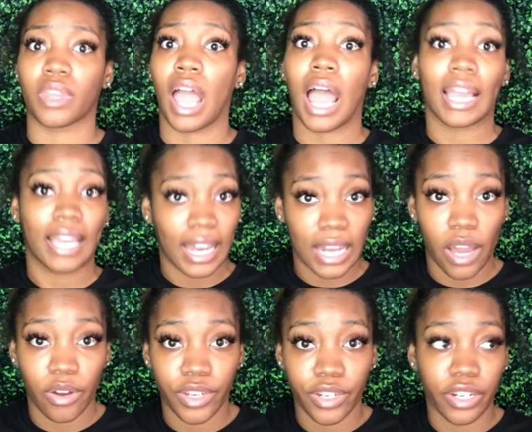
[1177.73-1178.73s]
I got
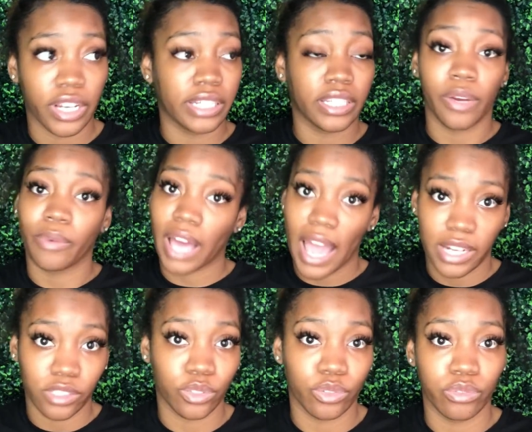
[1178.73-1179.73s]
out here and did what I had
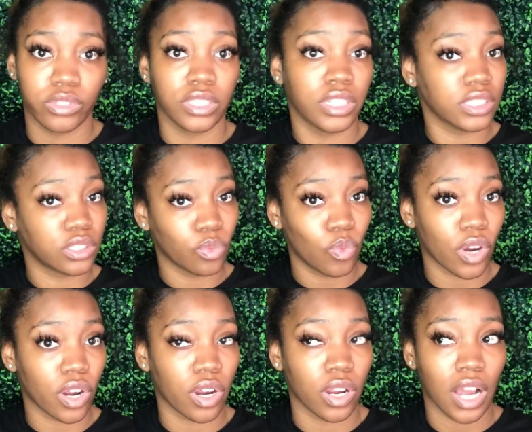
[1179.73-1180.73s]
to do to get to
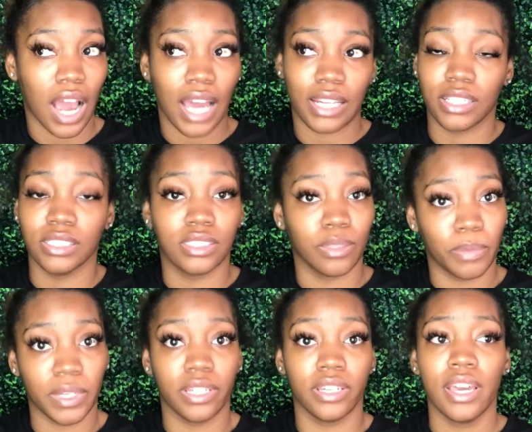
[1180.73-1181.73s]
where I needed to
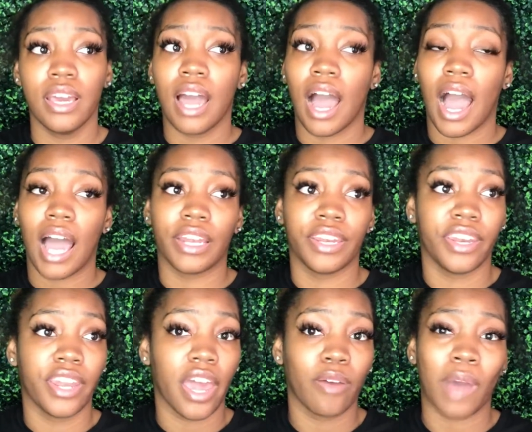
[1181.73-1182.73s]
be. I
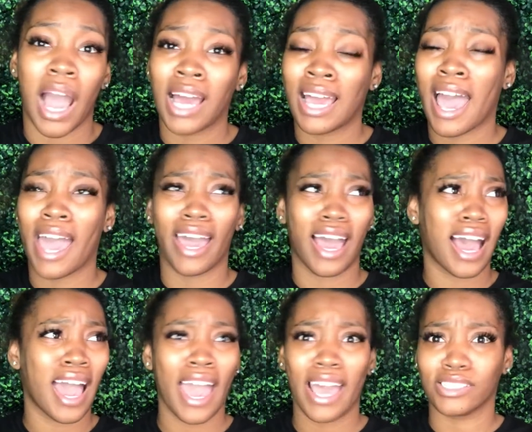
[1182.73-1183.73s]

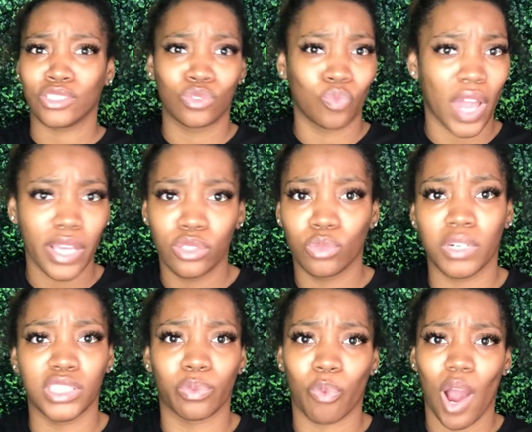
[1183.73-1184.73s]
had way too
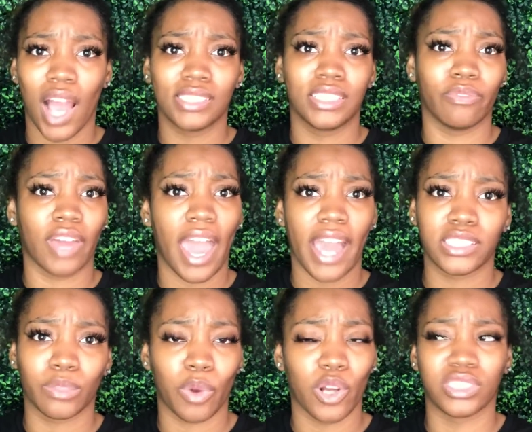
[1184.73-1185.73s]
much pride to even ask
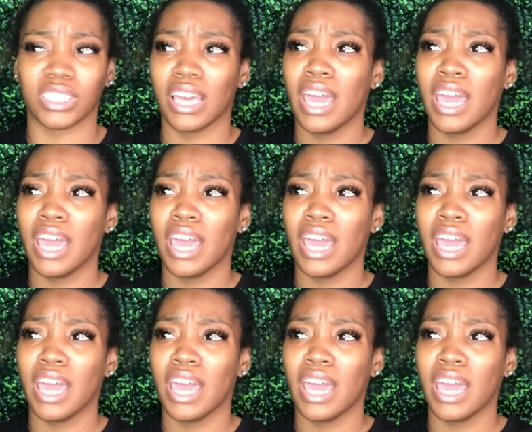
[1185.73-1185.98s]
a person.